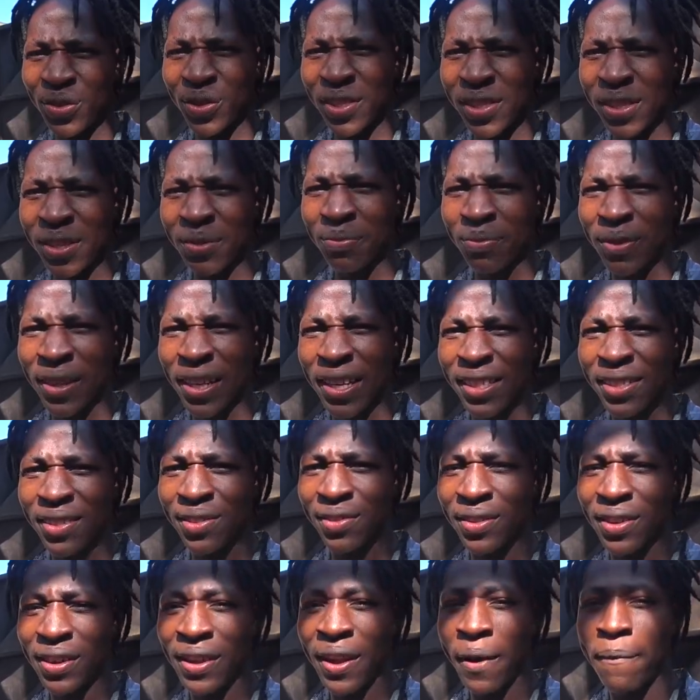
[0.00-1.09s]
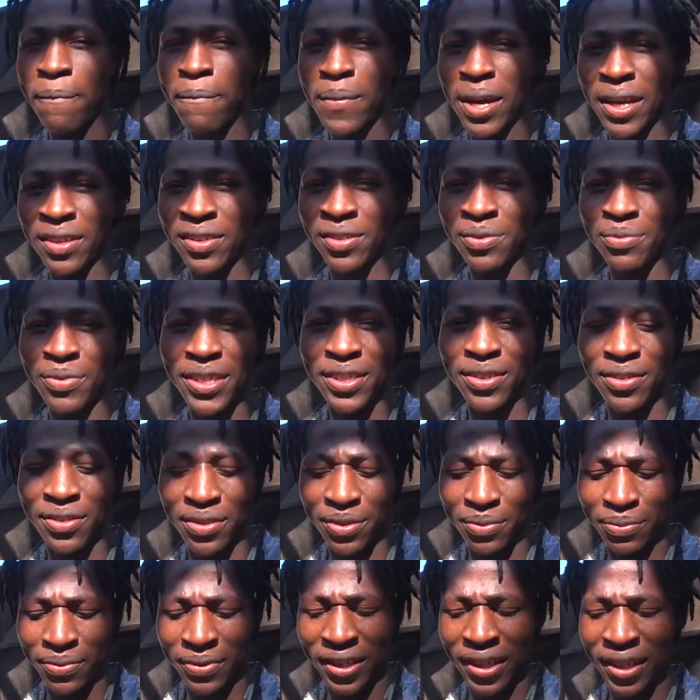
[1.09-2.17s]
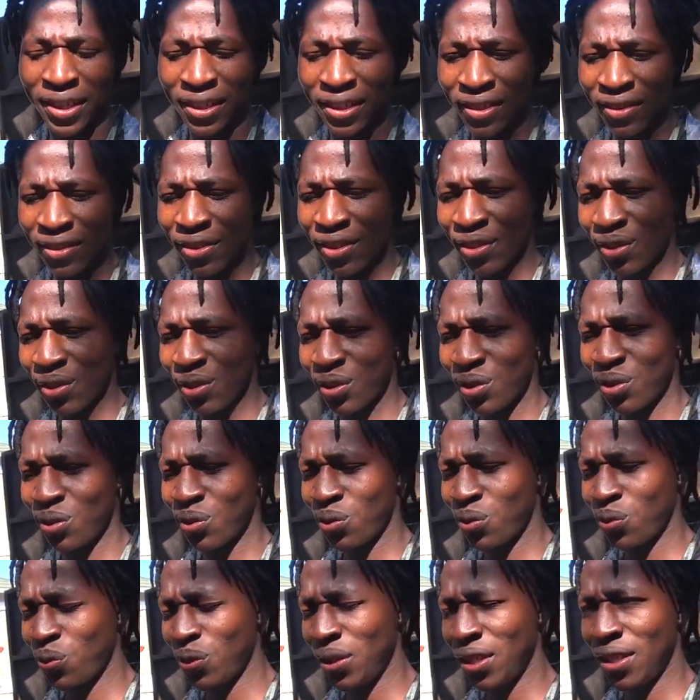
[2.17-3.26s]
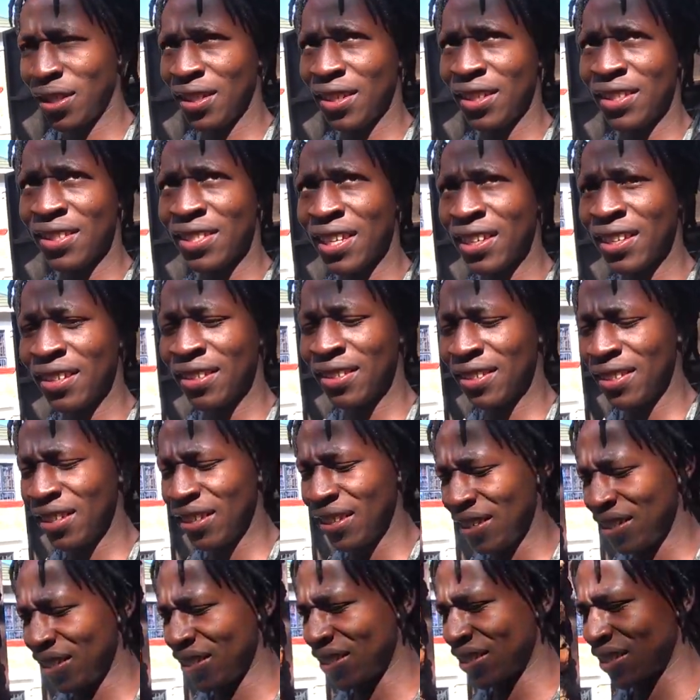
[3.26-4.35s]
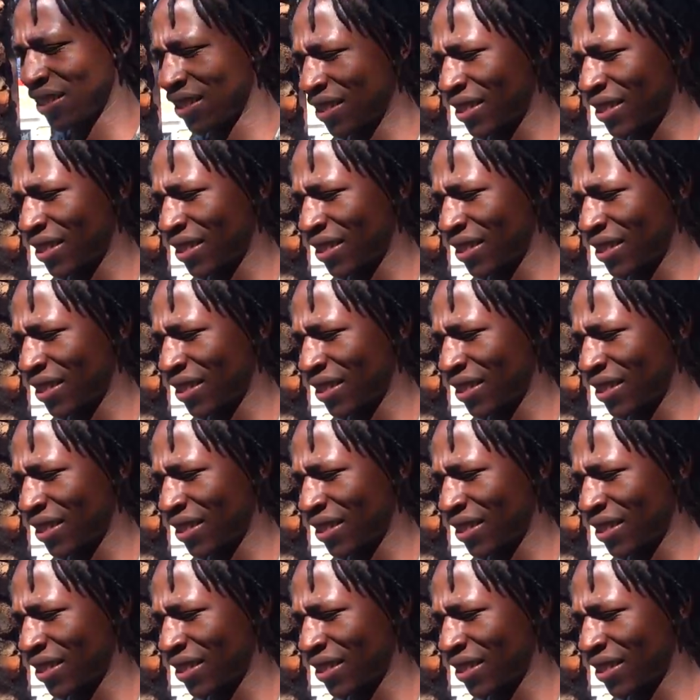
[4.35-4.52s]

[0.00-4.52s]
what's up guys? Welcome back to my YouTube channel. So we inside this